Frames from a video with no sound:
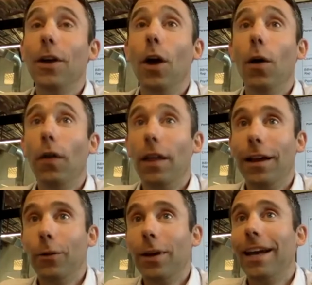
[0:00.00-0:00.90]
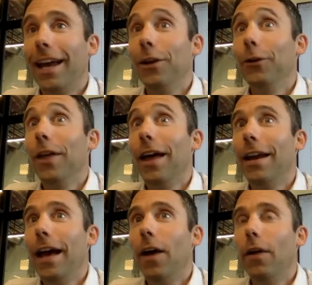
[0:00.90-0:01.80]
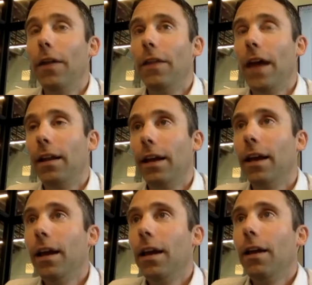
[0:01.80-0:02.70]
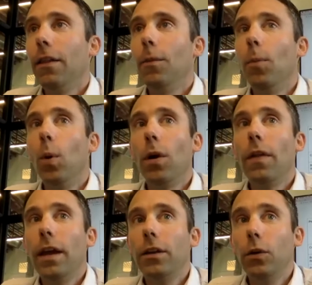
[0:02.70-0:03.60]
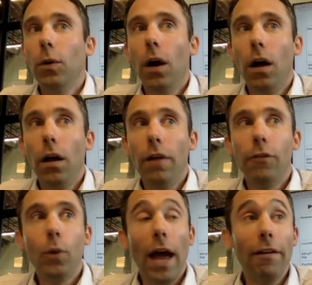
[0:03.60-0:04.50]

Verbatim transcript: instruct them to click the accept invitation, once they do that,